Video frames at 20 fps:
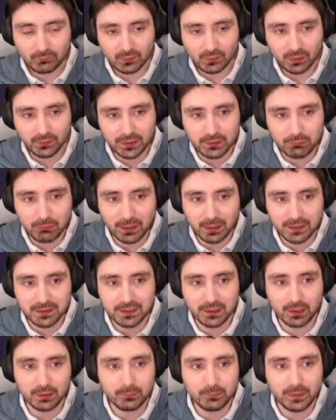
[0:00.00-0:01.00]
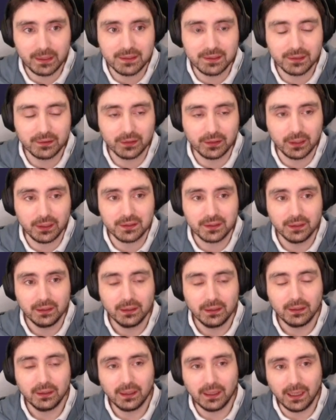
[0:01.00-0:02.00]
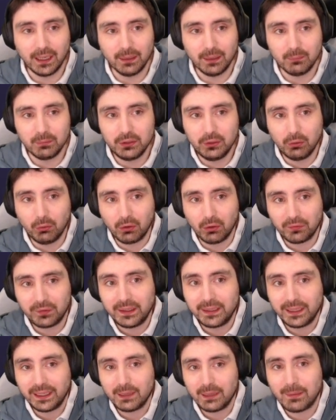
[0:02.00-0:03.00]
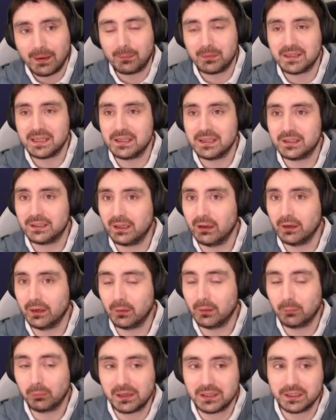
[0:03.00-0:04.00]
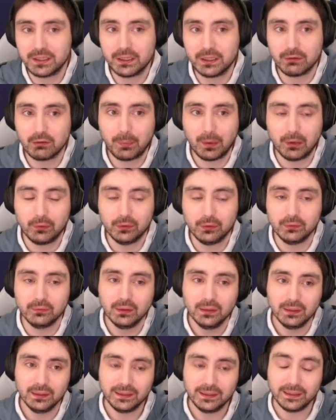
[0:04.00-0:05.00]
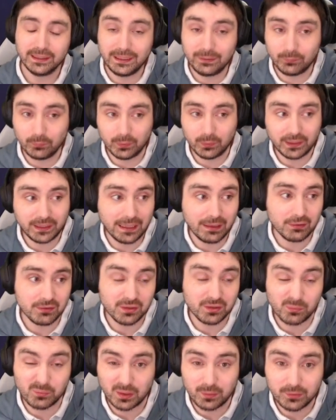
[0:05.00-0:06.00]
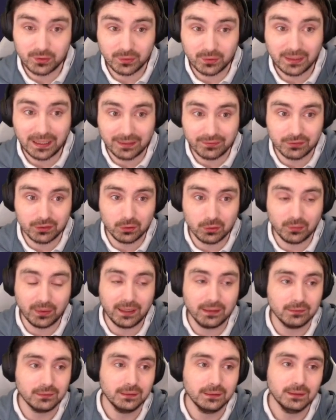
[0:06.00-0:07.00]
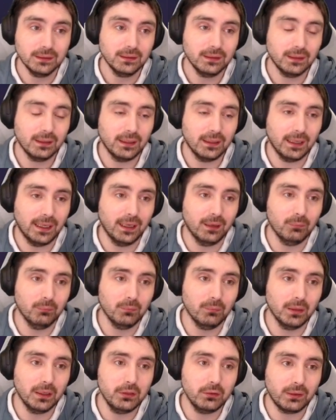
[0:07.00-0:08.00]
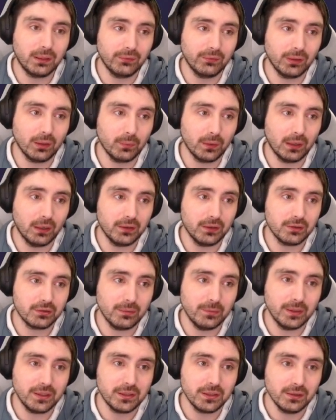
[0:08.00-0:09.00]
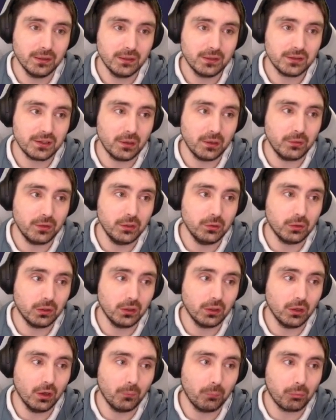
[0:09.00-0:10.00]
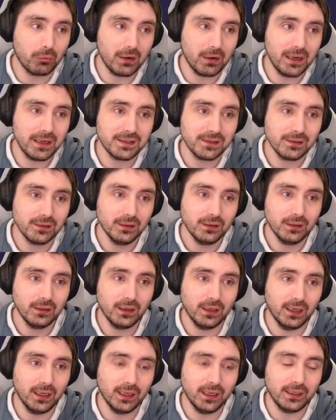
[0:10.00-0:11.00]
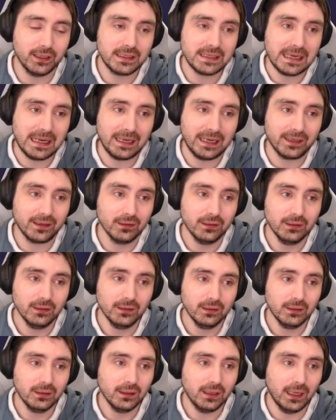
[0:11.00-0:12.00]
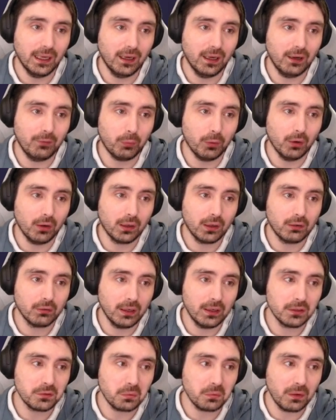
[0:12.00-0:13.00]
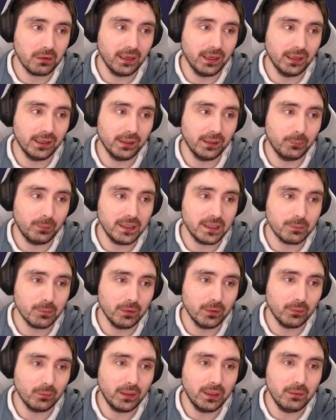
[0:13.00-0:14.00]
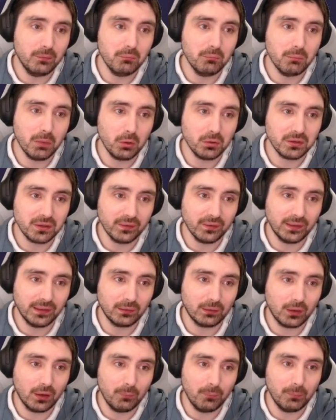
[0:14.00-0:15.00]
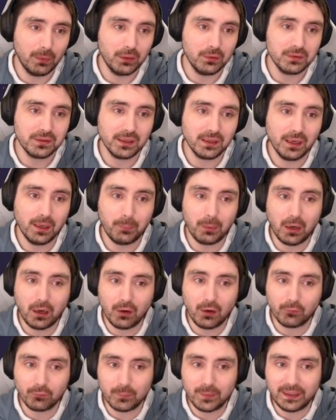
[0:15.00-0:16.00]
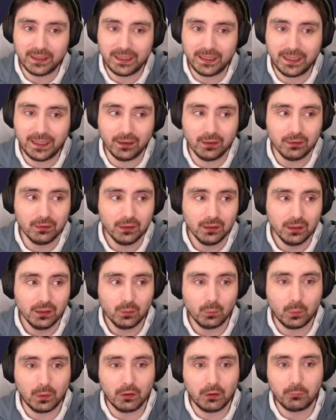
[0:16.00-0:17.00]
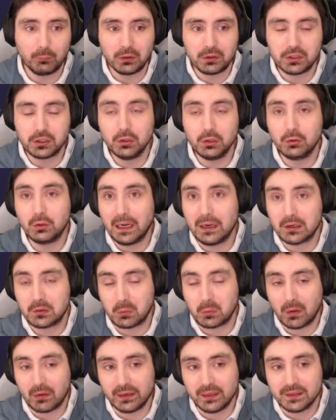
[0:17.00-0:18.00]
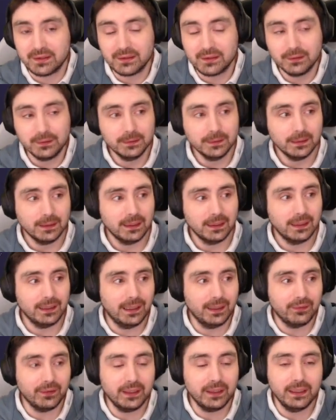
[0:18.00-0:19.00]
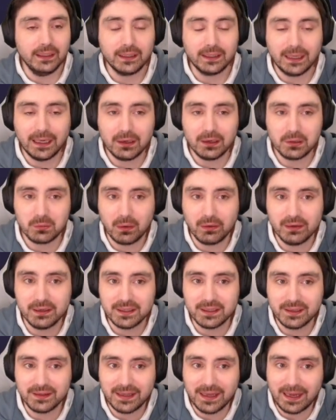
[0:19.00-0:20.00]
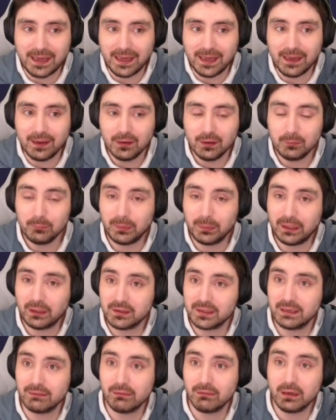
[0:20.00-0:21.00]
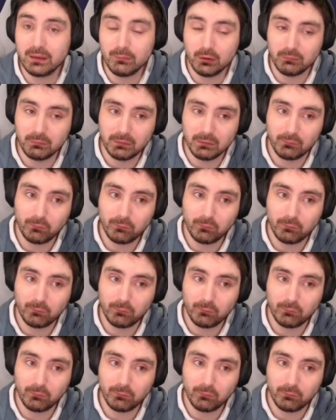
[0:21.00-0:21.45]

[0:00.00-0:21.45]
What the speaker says: This right-hand side means that you're thinking about potentially going and pressing your opponent. Even with chaos, sometimes you can do that. And you're giving up the line of scrimmage so that you can go and press and attack. I've put a Chaos Warrior and a Beastman in most of the little combos, apart from in here, where I've put two Chaos Warriors. And the Chaos Warriors are there because they're only movement